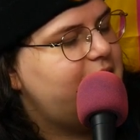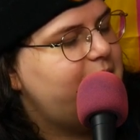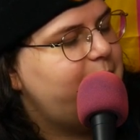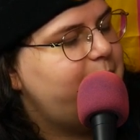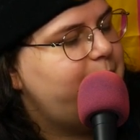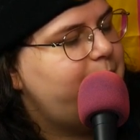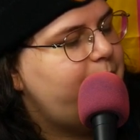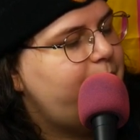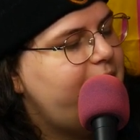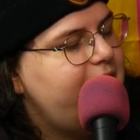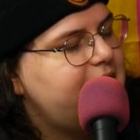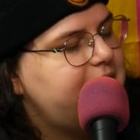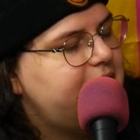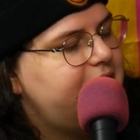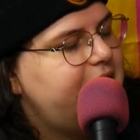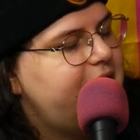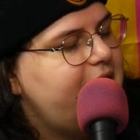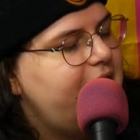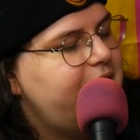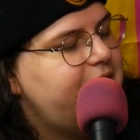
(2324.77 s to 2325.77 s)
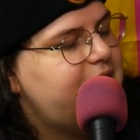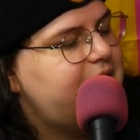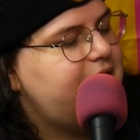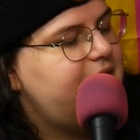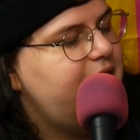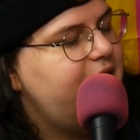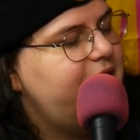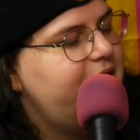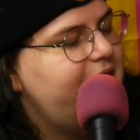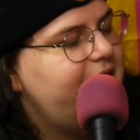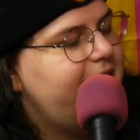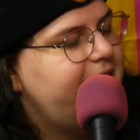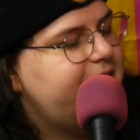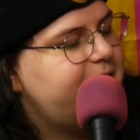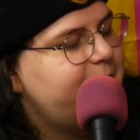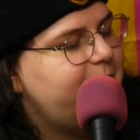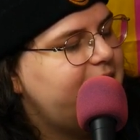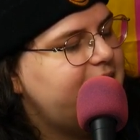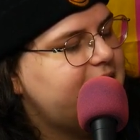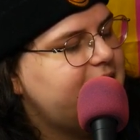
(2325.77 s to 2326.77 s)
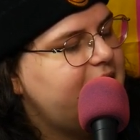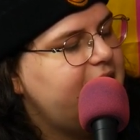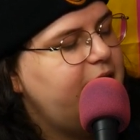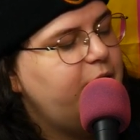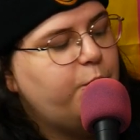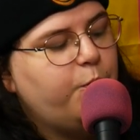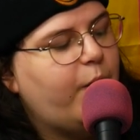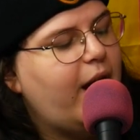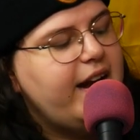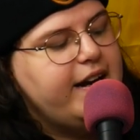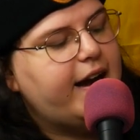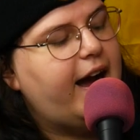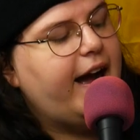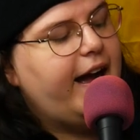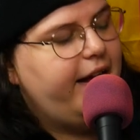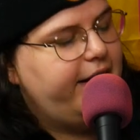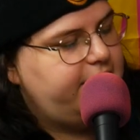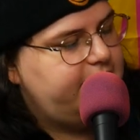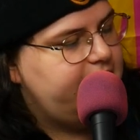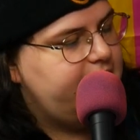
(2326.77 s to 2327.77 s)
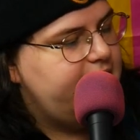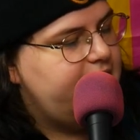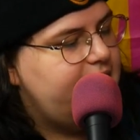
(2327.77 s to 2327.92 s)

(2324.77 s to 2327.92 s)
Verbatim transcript: the bracelet now seared against my skin, white hot,